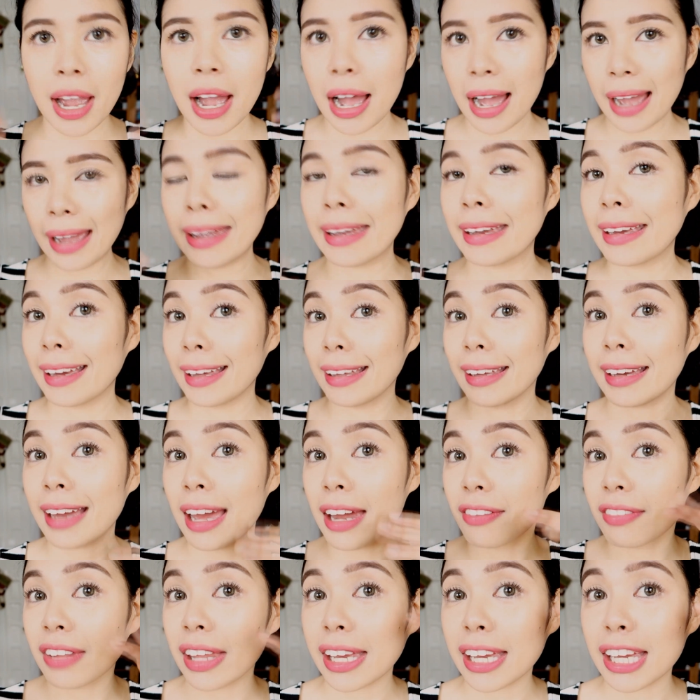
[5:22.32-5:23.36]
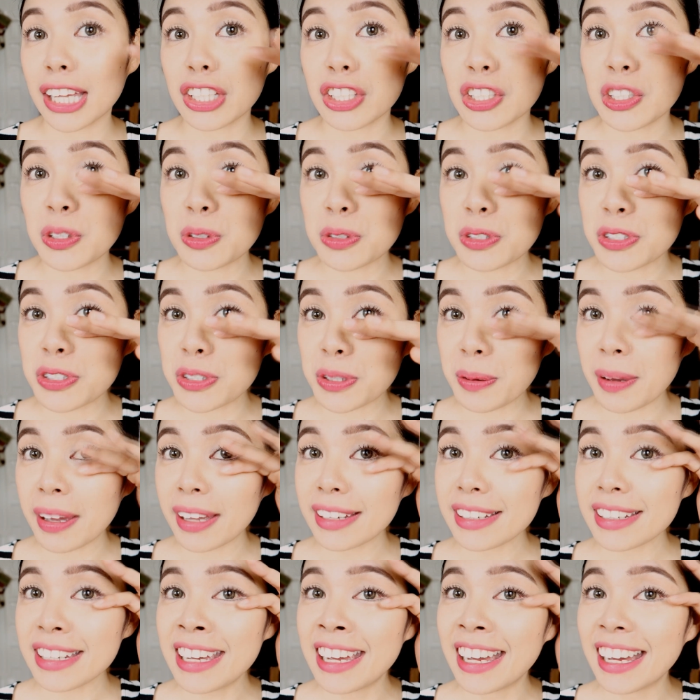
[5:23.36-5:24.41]
my eye get kind of like get used to
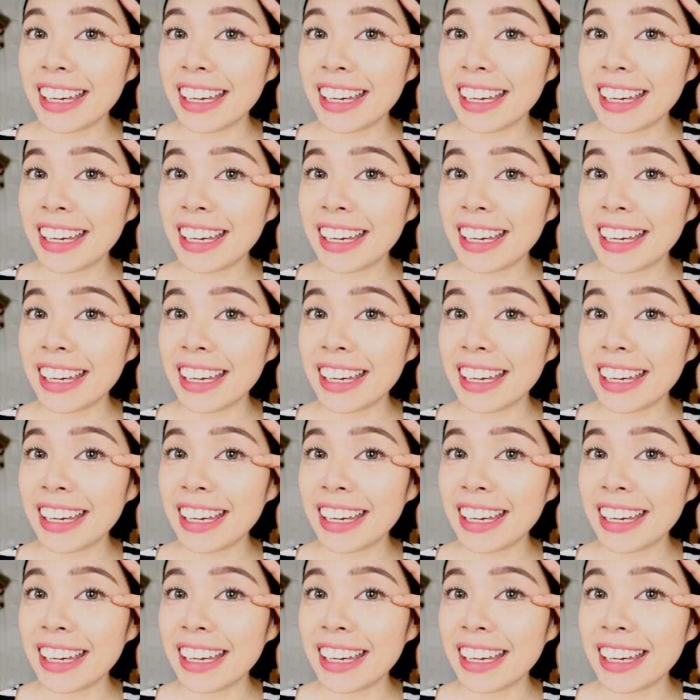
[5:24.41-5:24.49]
it.